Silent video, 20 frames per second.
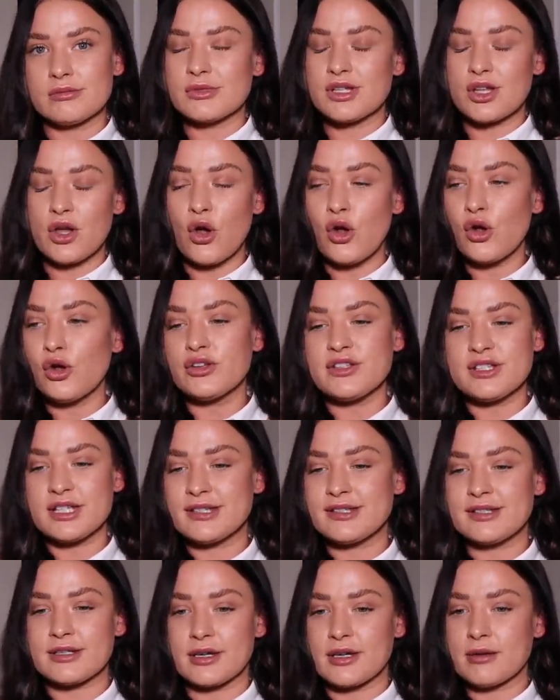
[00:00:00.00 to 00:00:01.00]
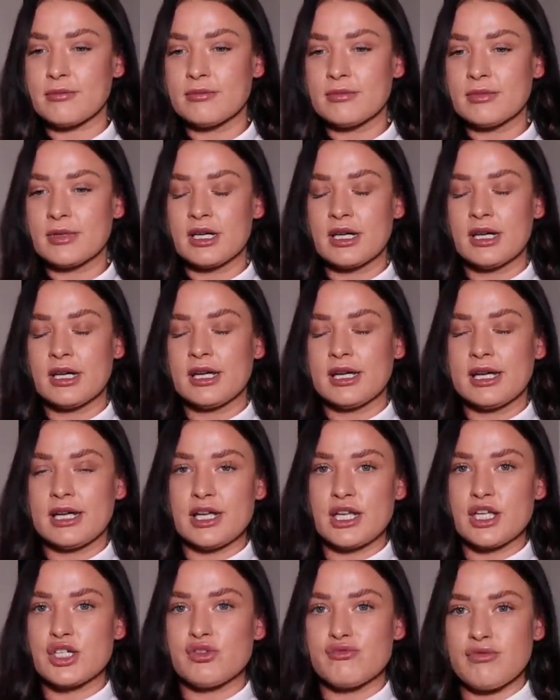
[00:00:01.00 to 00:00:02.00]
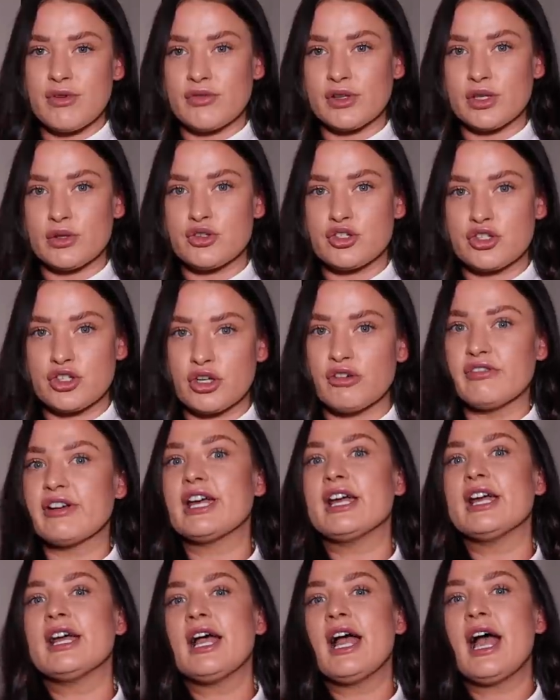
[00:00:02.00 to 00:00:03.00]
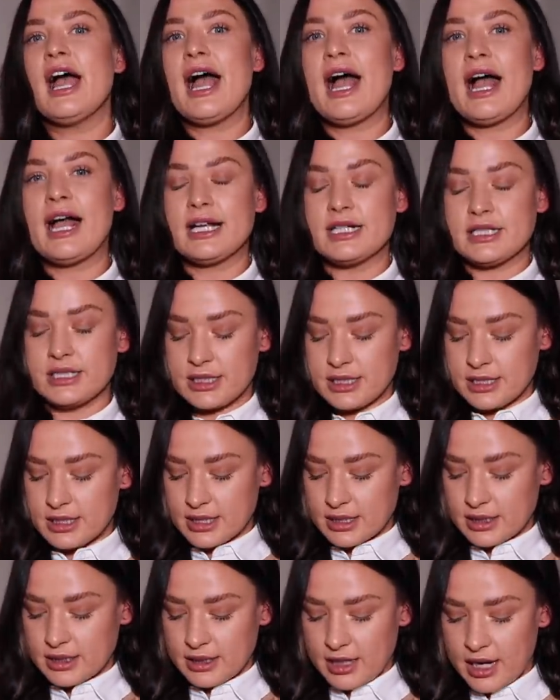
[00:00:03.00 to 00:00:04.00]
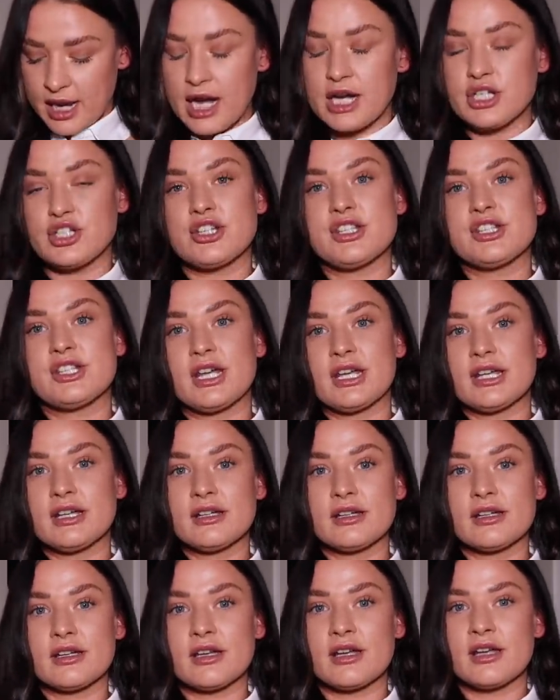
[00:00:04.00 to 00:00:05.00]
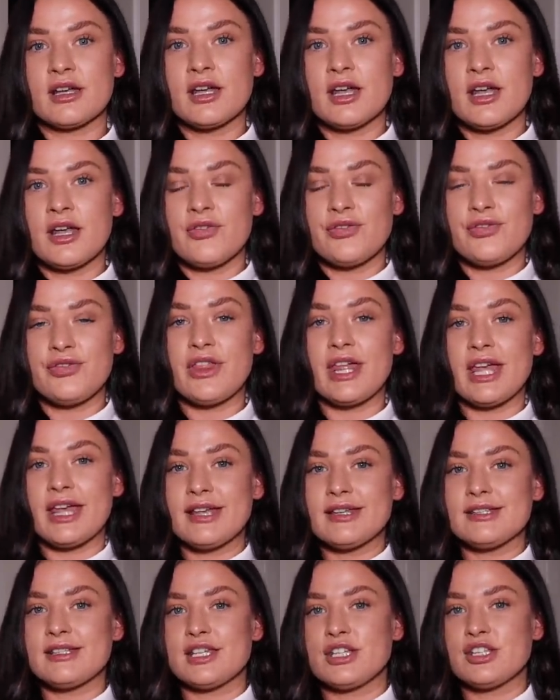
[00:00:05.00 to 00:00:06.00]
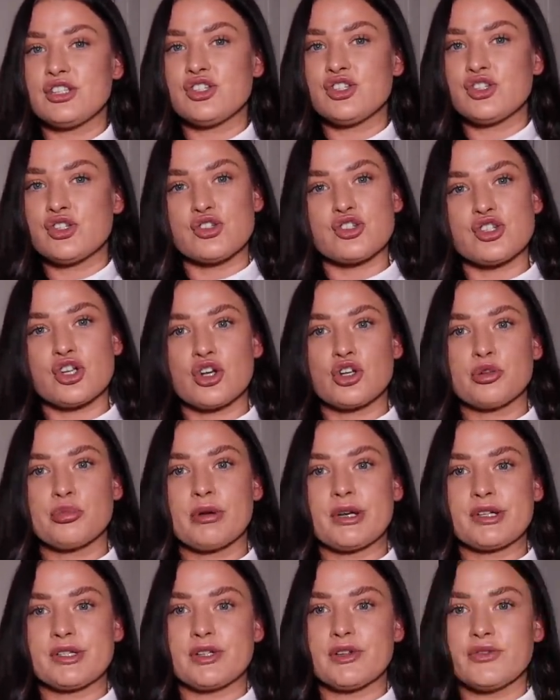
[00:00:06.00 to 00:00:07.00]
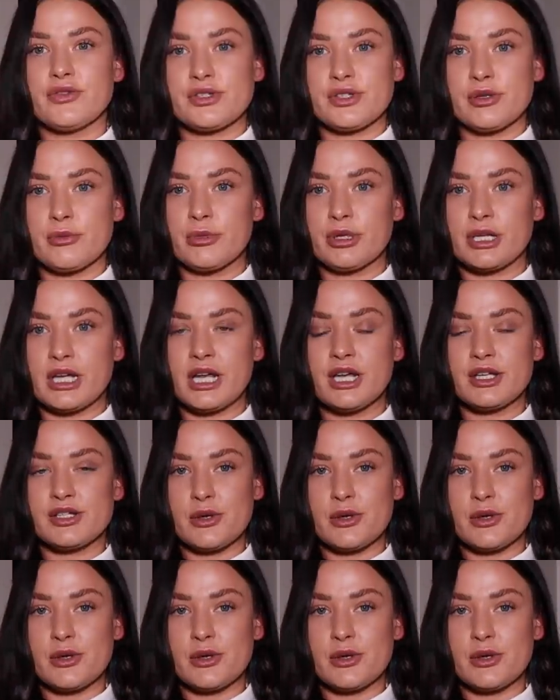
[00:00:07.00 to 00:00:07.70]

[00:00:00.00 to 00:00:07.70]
the whole system is revolutionary, and I just think this is such a good present for somebody.